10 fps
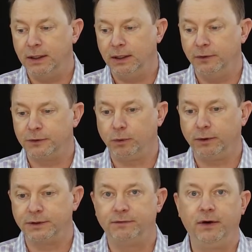in this
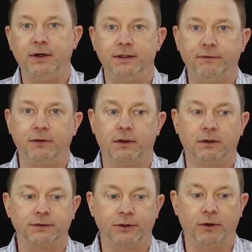world it's very
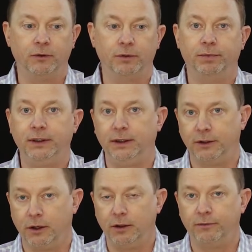difficult to go completely
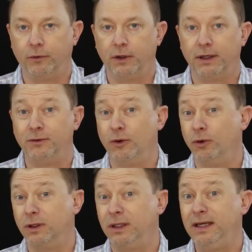carnivore and
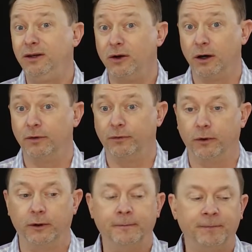go clean
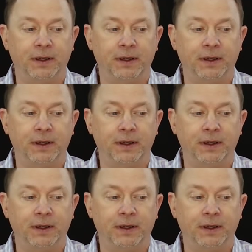carnivore.